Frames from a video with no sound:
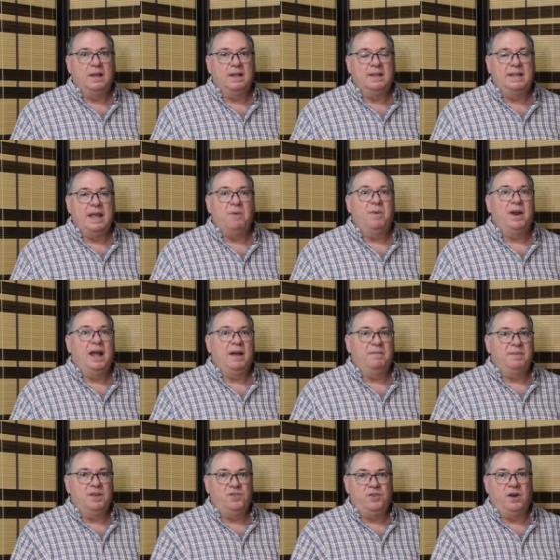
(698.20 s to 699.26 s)
They would have
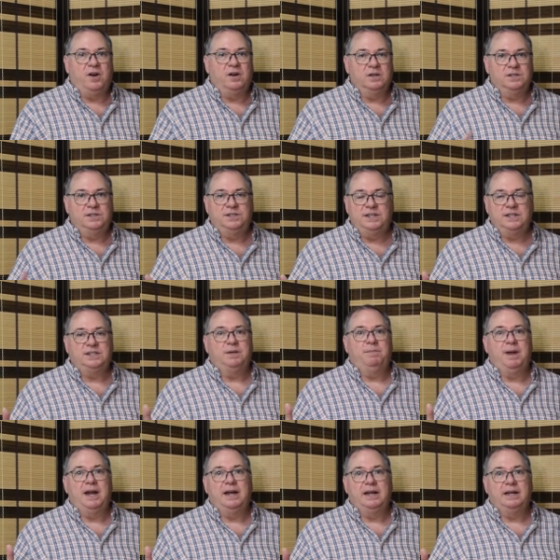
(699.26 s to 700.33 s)
the charge
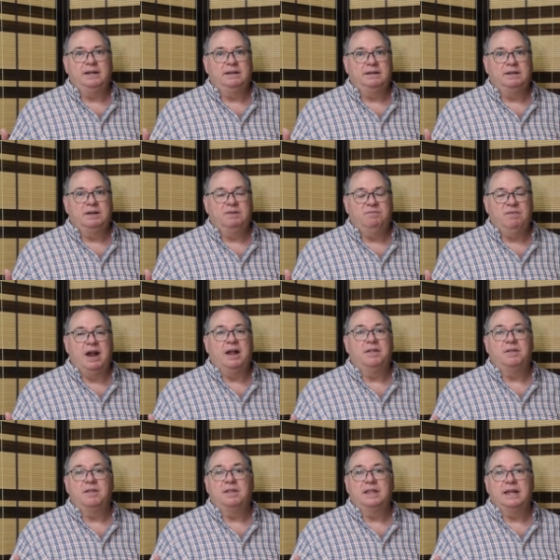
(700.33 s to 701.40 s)
dissipating rather
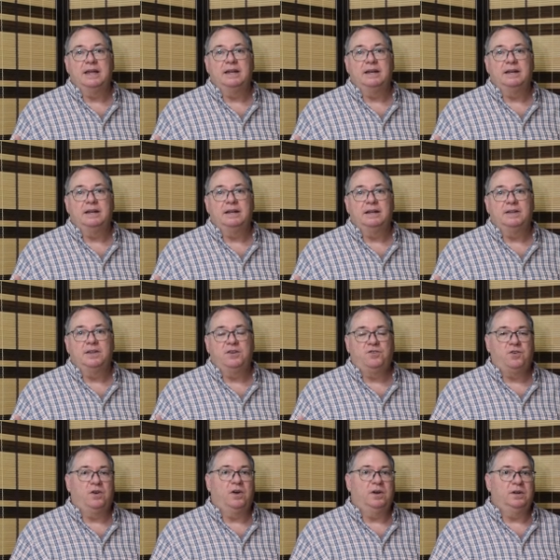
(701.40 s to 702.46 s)
than the
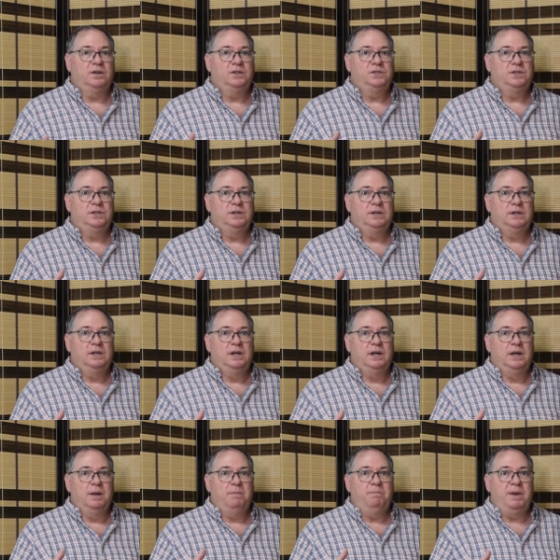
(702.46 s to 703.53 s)
charge
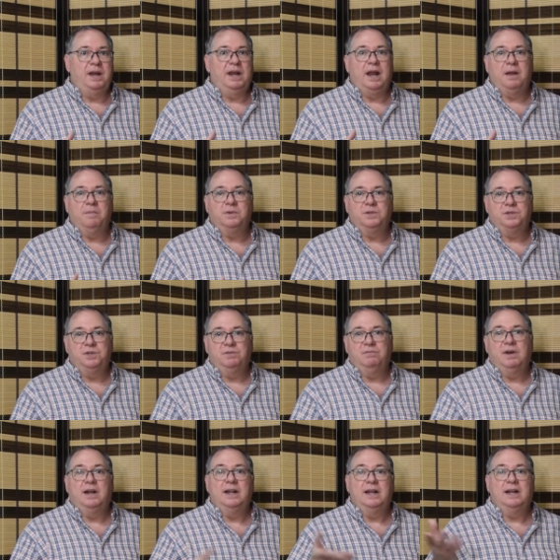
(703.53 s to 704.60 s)
being able to
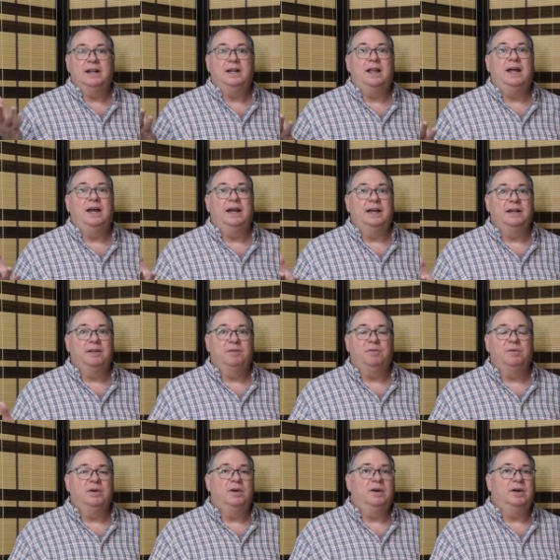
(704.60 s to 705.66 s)
run in a line
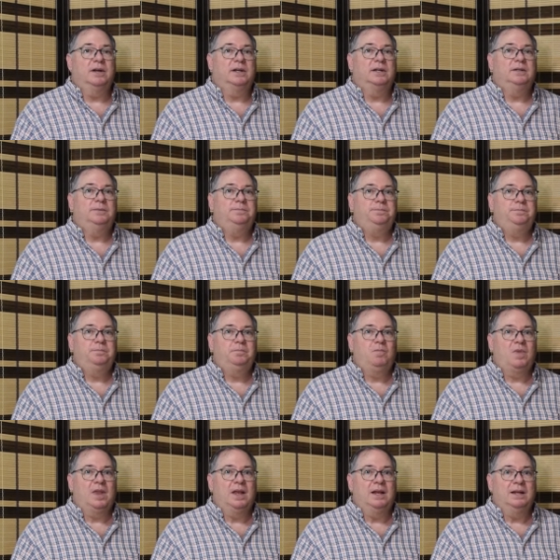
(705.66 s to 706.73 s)
through an arc.
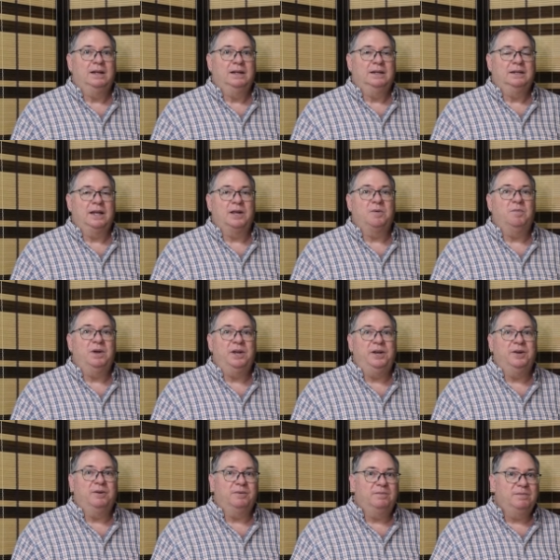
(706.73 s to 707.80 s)
Like when
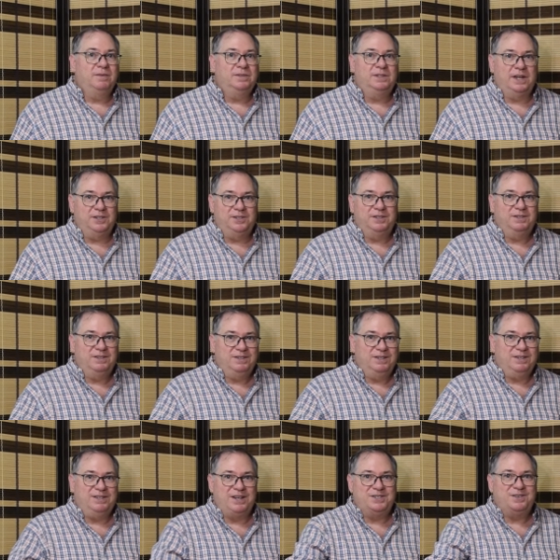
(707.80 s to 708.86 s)
you touch
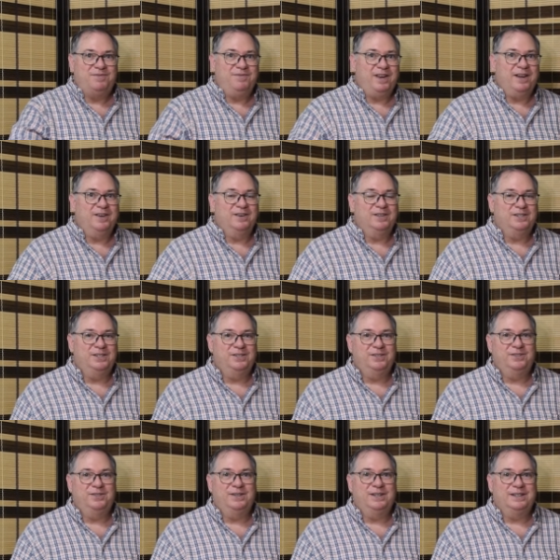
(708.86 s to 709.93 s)
a finger
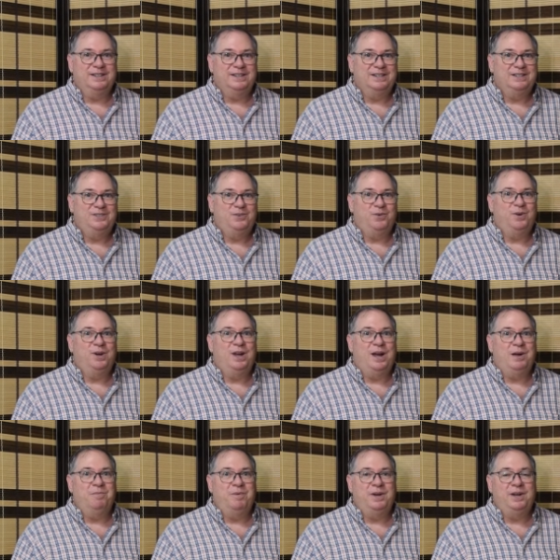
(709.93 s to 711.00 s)
to a
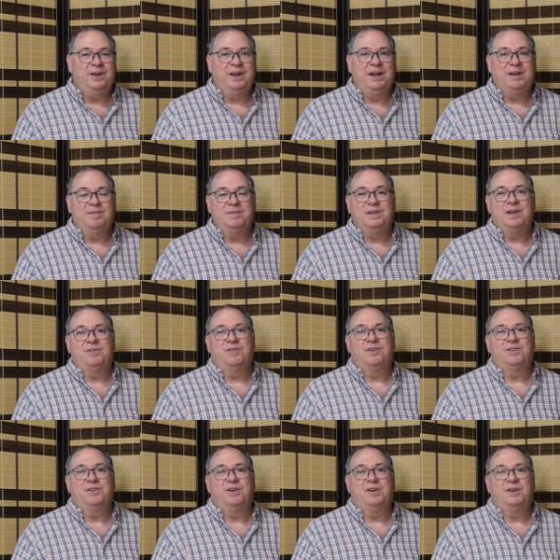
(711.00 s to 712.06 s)
doorknob when you have electric
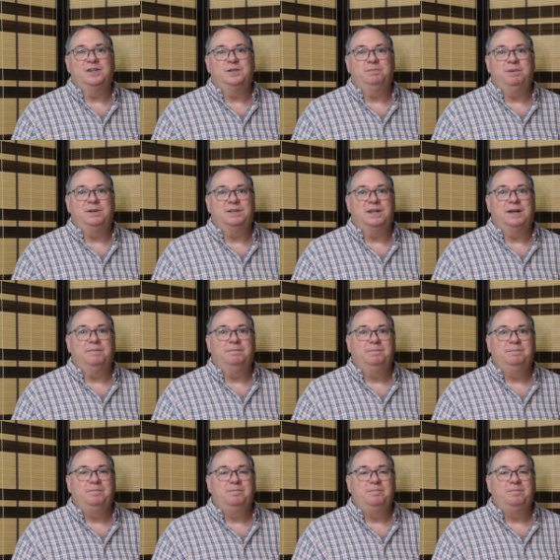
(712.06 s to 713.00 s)
charge built up